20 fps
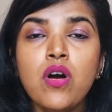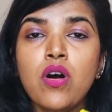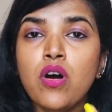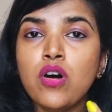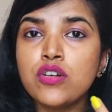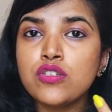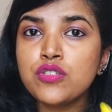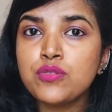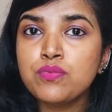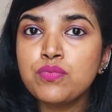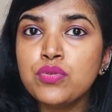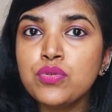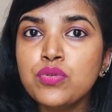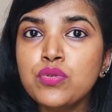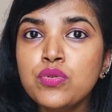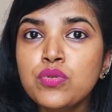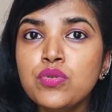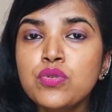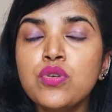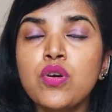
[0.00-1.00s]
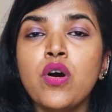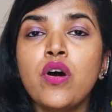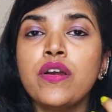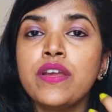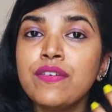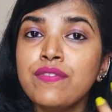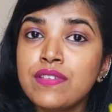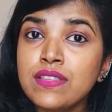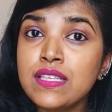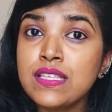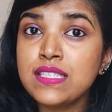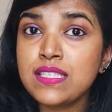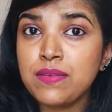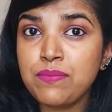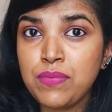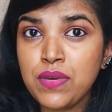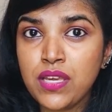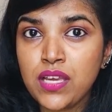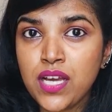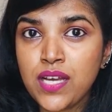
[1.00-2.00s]
or spoon, or even the
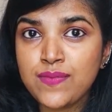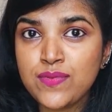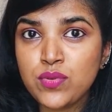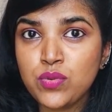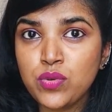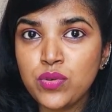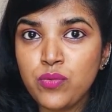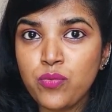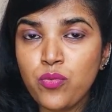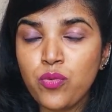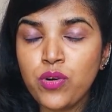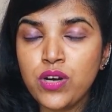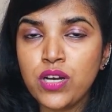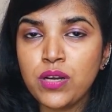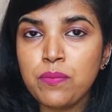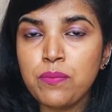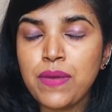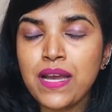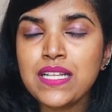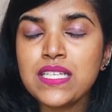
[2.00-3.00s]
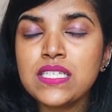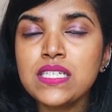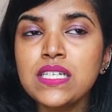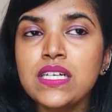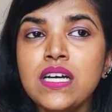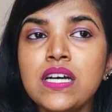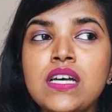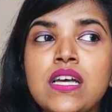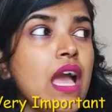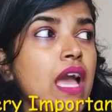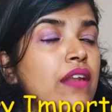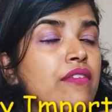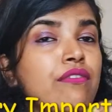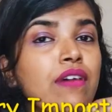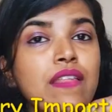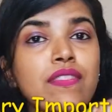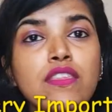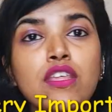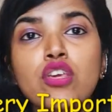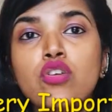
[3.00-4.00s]
sippy cups would work better. And
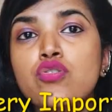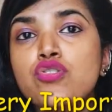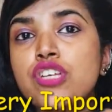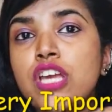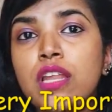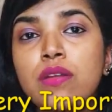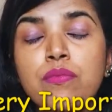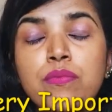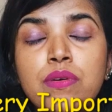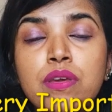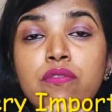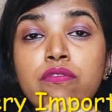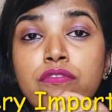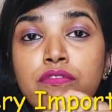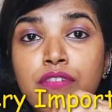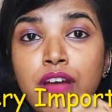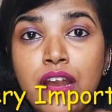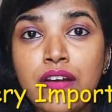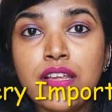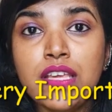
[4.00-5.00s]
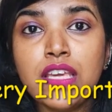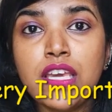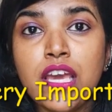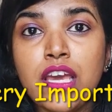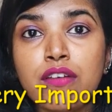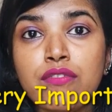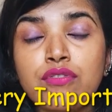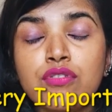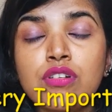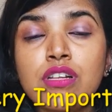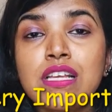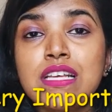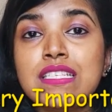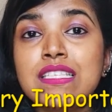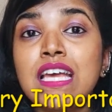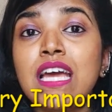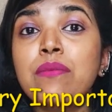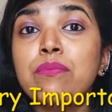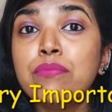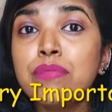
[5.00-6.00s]
one thing you should be very careful
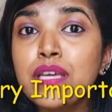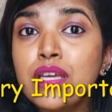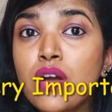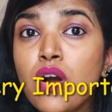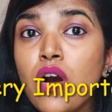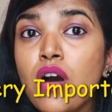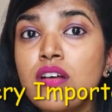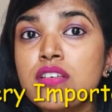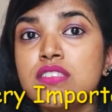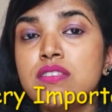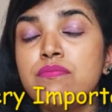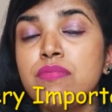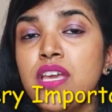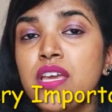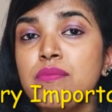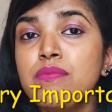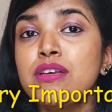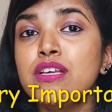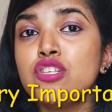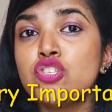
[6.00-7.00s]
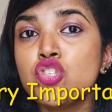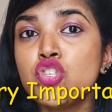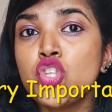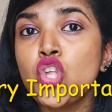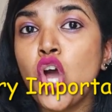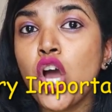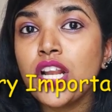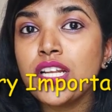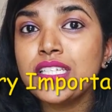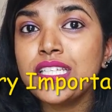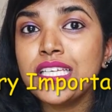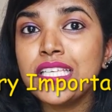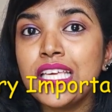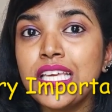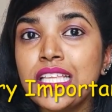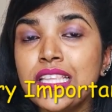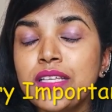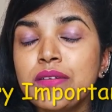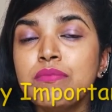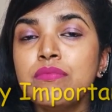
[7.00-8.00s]
is that because the baby is not
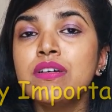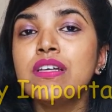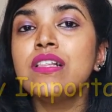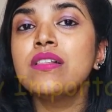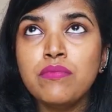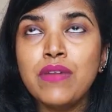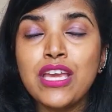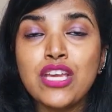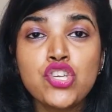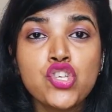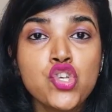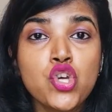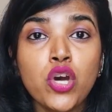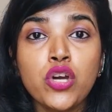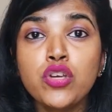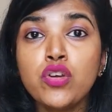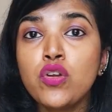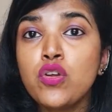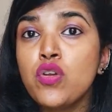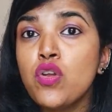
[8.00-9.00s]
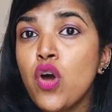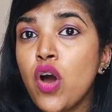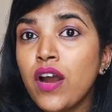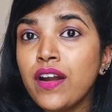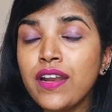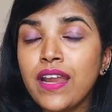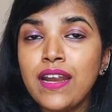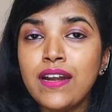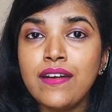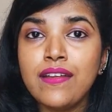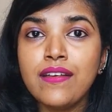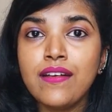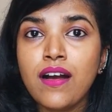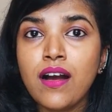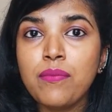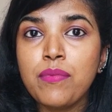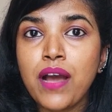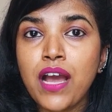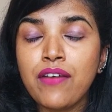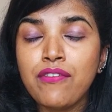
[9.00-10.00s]
taking the milk, make sure you're not ending
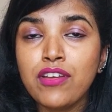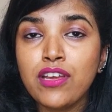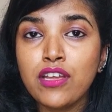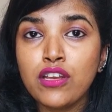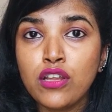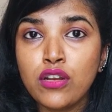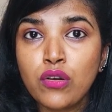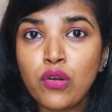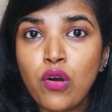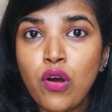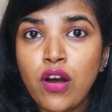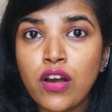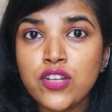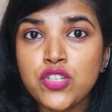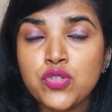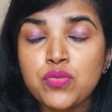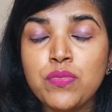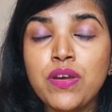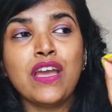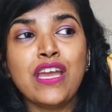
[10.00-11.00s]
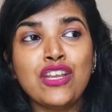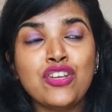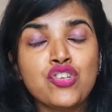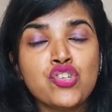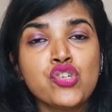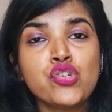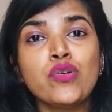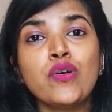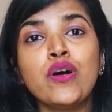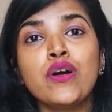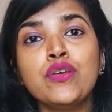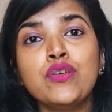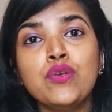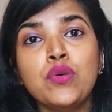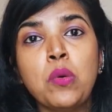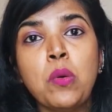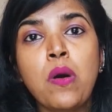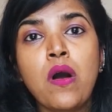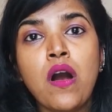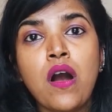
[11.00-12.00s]
up having an engorgement. Ensure
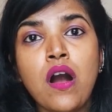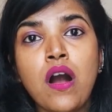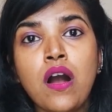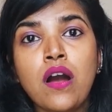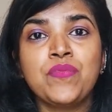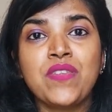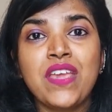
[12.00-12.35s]
you are